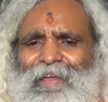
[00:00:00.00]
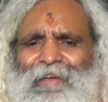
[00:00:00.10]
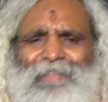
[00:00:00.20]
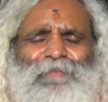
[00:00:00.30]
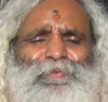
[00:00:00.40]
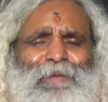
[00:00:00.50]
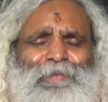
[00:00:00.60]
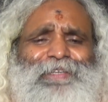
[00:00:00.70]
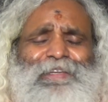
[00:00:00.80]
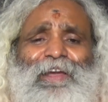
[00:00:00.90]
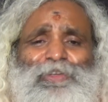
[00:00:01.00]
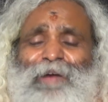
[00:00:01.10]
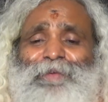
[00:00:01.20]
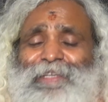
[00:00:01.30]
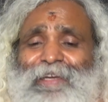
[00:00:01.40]
Because if somebody says,
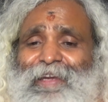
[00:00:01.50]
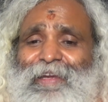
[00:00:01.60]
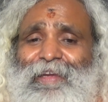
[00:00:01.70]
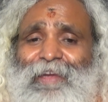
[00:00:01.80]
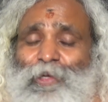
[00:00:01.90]
Swamiji,